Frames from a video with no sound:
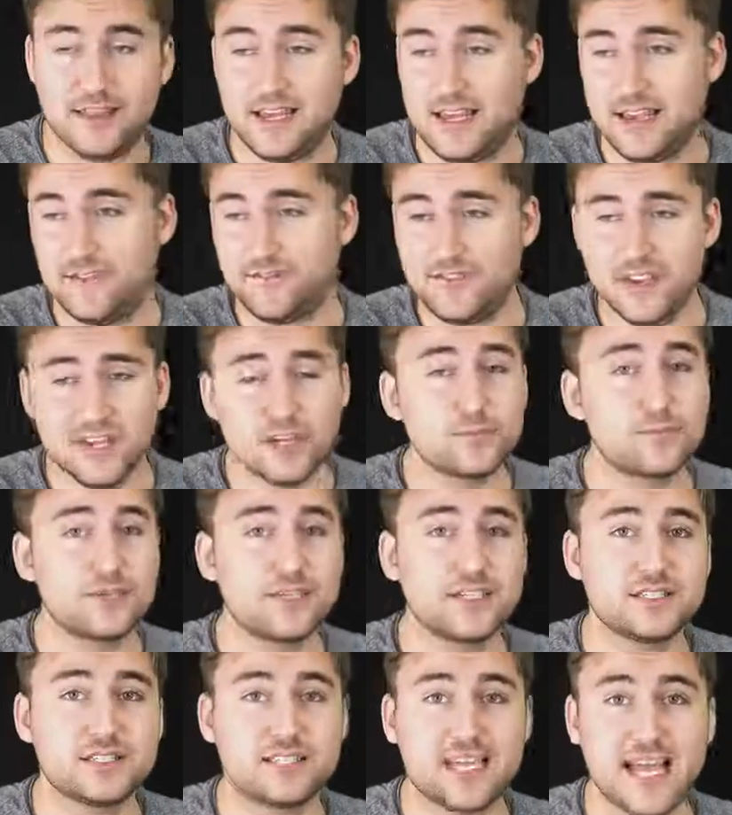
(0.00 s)
The
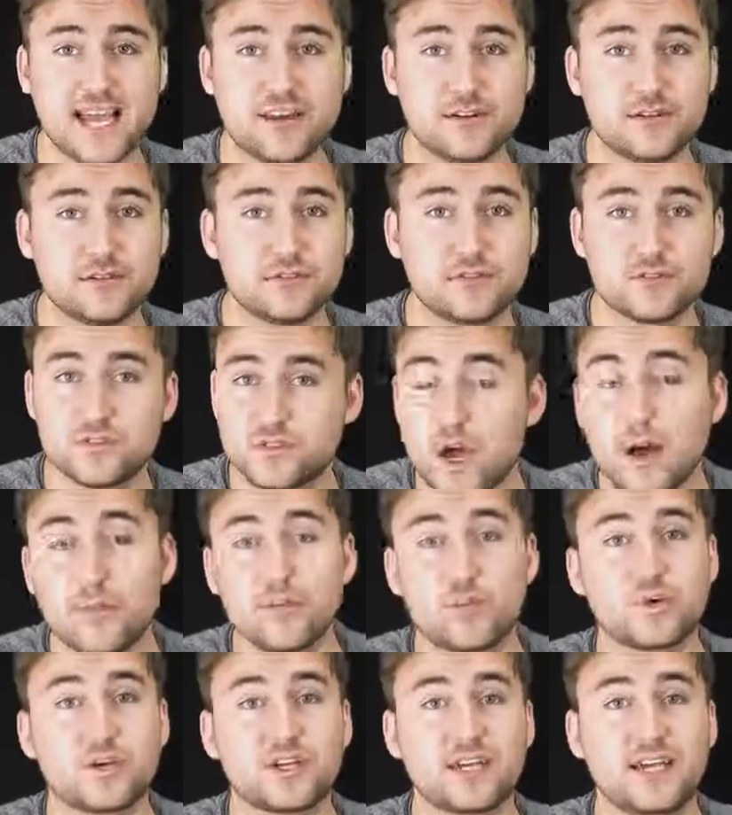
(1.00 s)
fingerprint scanner
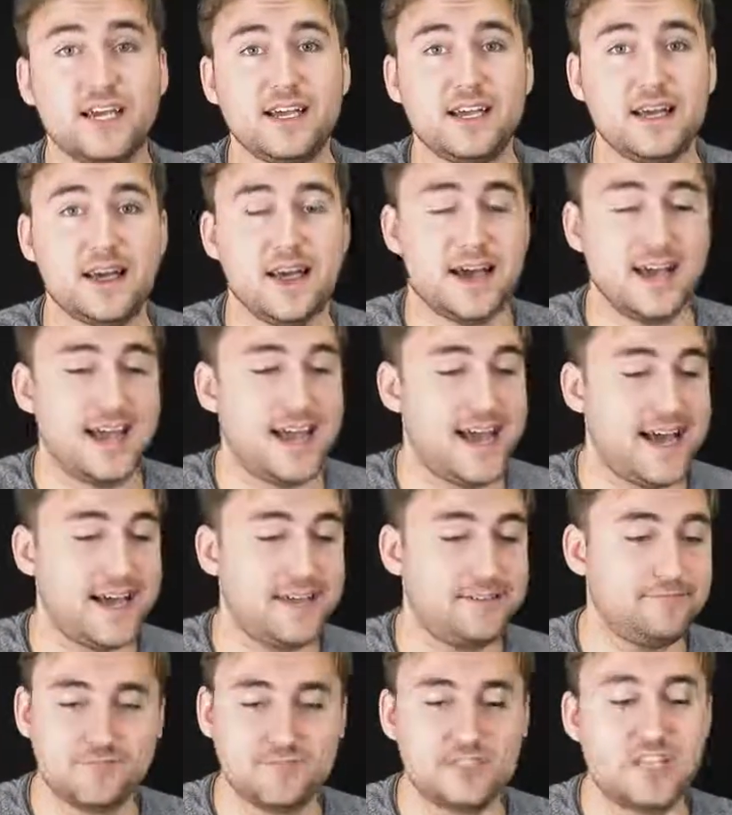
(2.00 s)
stopped working. I
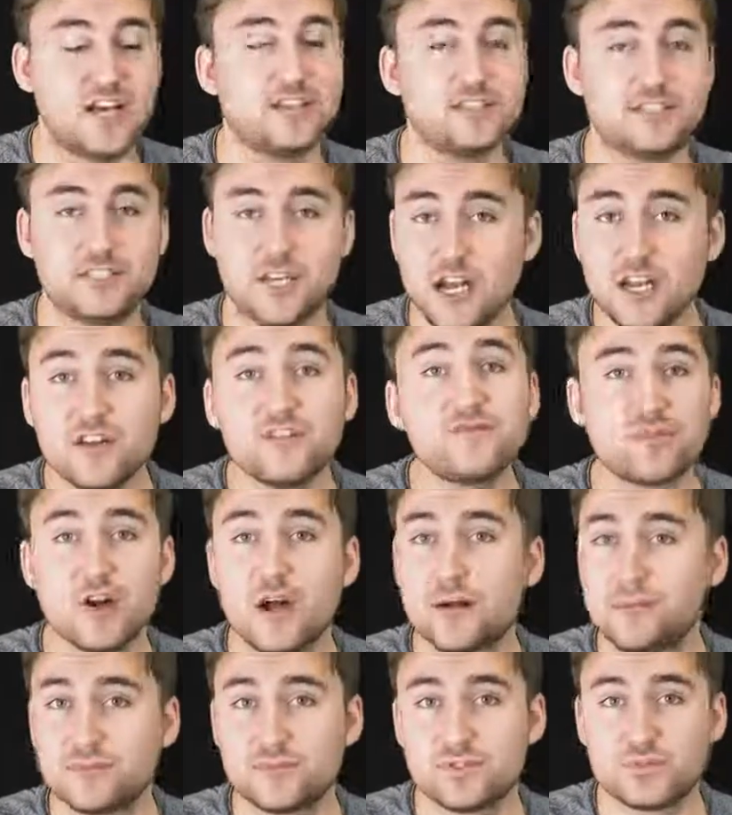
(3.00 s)
had a ton of
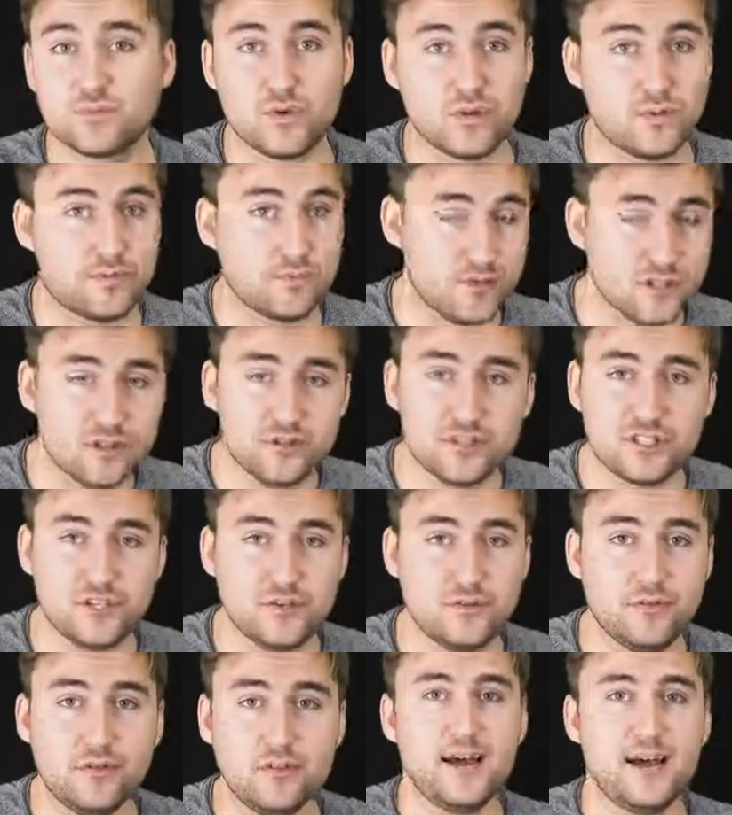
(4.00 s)
problems with
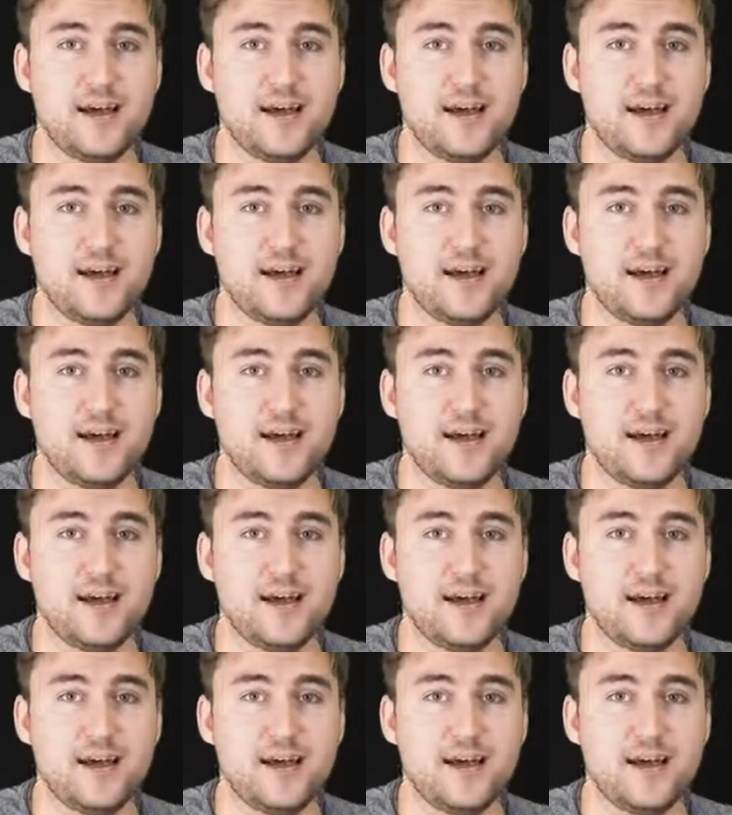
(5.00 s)
Bluetooth.